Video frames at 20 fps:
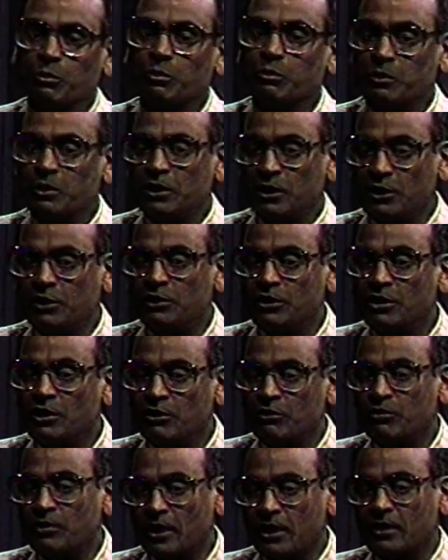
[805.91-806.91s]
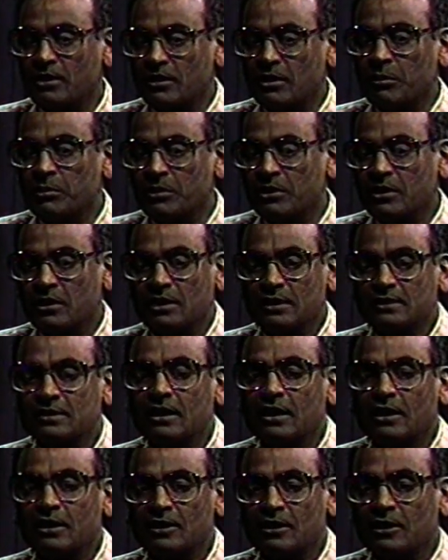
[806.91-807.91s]
he did in fact apparently
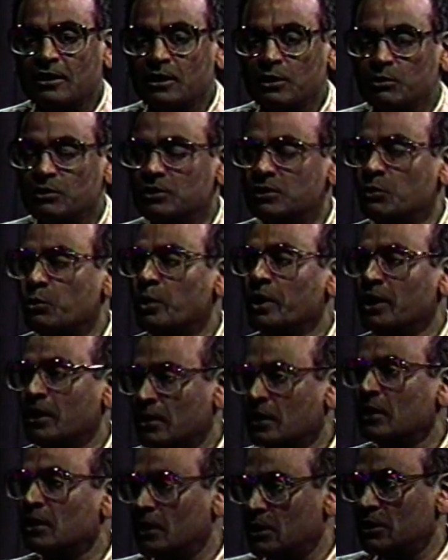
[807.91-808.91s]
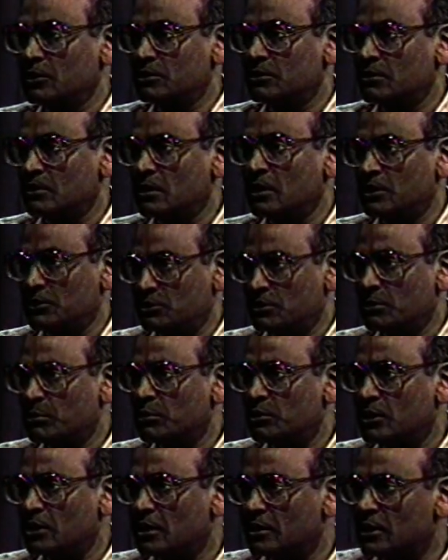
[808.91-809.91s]
said that he was awake. He's the
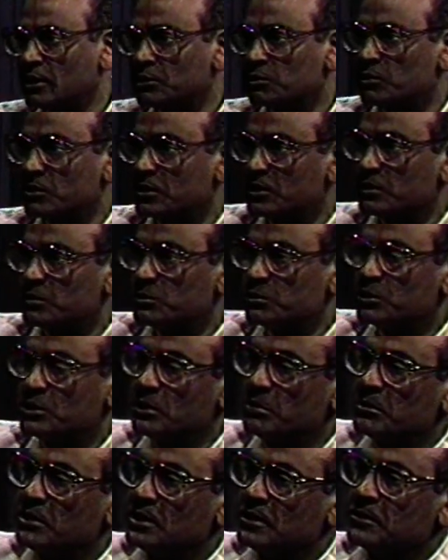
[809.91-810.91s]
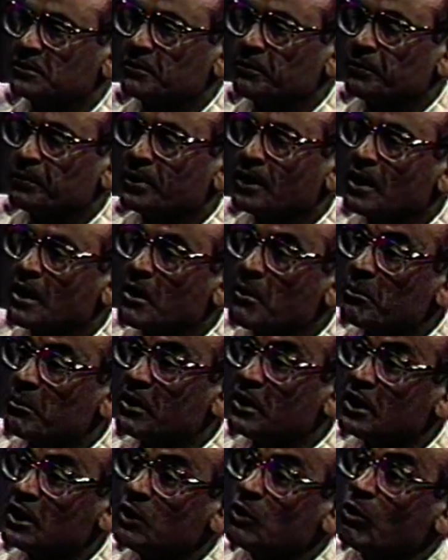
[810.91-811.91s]
Buddha. That's what the Buddha means.
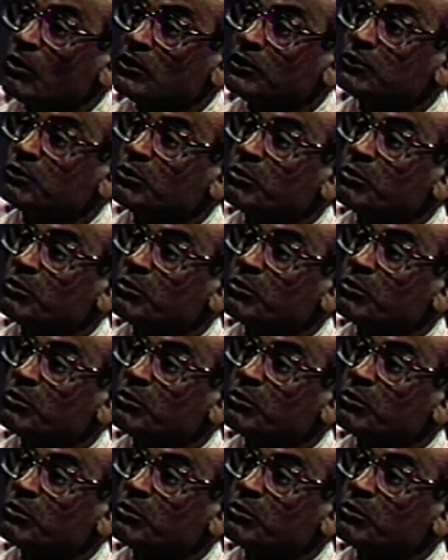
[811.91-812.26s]
But he also